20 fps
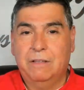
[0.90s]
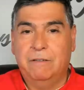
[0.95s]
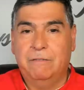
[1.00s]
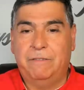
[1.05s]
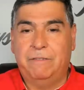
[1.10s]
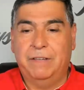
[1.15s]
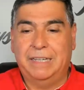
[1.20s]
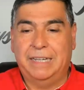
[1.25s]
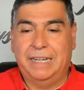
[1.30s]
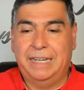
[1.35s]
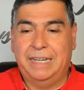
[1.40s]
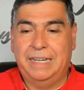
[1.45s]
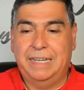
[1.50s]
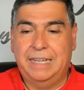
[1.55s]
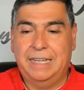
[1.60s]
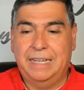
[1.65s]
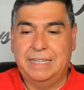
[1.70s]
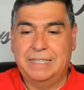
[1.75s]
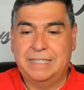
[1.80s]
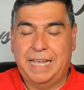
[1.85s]

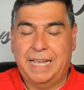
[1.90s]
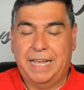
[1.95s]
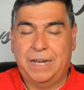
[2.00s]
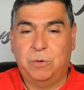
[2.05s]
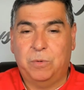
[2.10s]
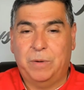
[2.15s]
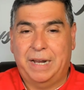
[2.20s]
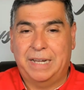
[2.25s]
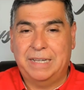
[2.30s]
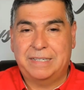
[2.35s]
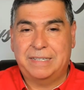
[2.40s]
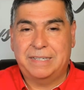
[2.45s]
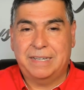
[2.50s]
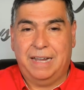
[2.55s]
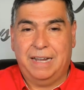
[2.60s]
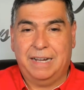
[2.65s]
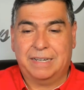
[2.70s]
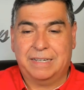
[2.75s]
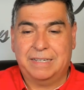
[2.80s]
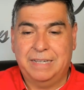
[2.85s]
Phillies and Red
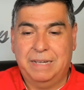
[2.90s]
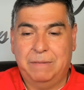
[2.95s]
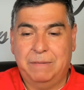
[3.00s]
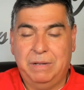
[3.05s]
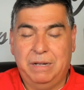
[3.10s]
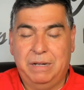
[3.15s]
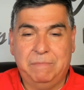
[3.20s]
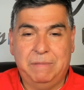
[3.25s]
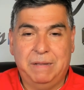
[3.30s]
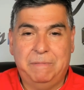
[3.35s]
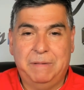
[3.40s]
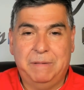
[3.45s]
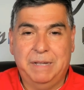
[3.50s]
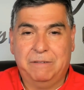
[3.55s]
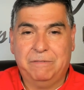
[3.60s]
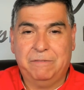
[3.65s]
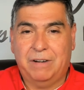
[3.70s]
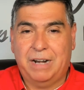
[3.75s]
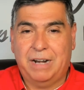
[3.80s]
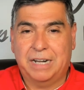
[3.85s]
Sox MLB
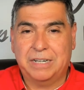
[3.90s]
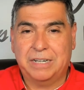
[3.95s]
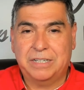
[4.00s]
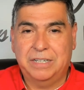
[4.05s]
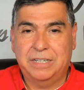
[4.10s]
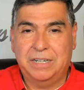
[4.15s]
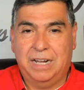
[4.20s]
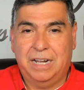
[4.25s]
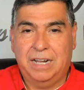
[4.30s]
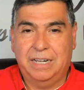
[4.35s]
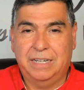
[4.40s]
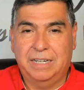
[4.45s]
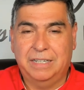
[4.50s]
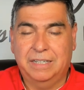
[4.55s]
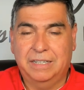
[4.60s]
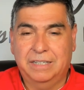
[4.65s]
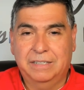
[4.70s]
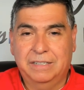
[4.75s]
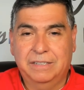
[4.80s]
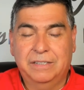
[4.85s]
pick for action on